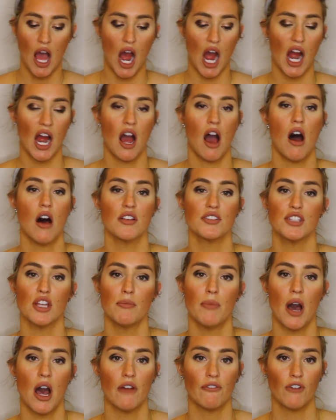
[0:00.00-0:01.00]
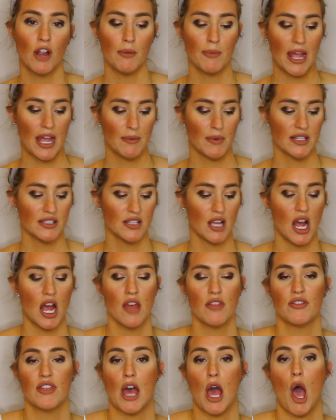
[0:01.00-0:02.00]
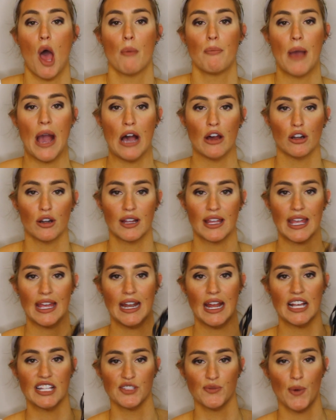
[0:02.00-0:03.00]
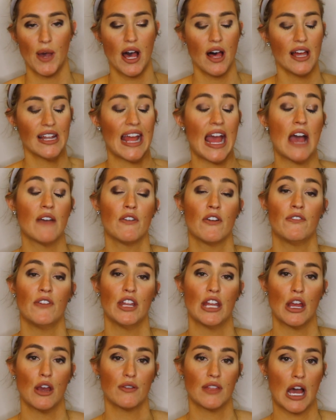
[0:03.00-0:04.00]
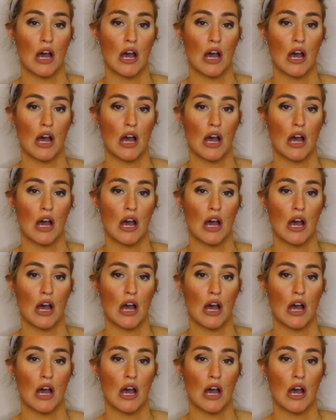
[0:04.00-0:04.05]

I also bought from Amazon the powder kit as well and I have a video that